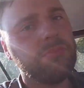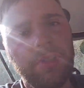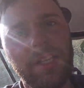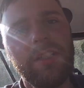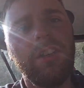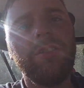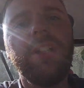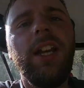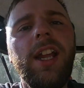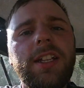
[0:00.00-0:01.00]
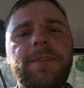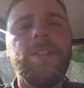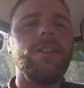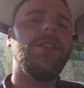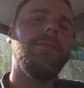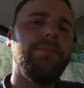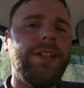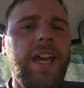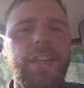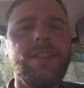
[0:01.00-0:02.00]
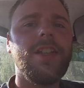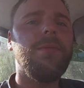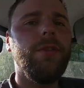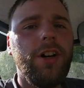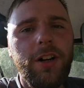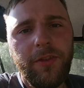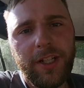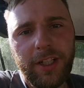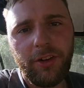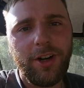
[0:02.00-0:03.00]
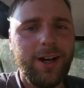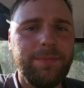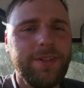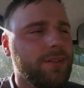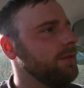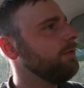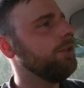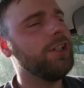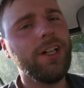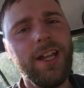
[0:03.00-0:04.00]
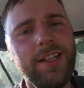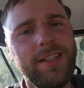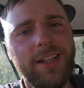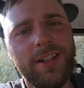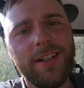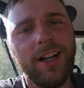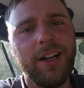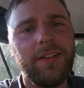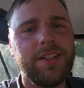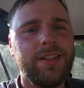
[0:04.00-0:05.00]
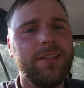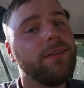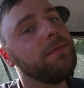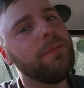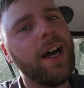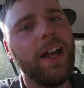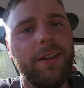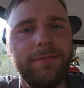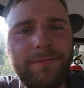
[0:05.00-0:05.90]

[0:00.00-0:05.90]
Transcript: Let's go to the next field, plant some more winter crops for the next year's harvest. Bye.